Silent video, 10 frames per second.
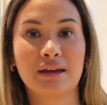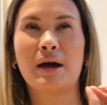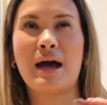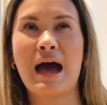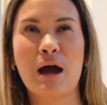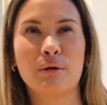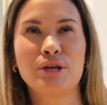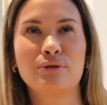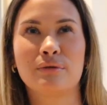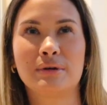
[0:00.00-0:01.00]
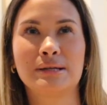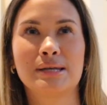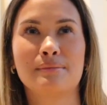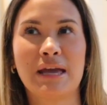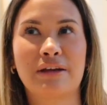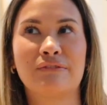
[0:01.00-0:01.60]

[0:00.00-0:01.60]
But how are you going to make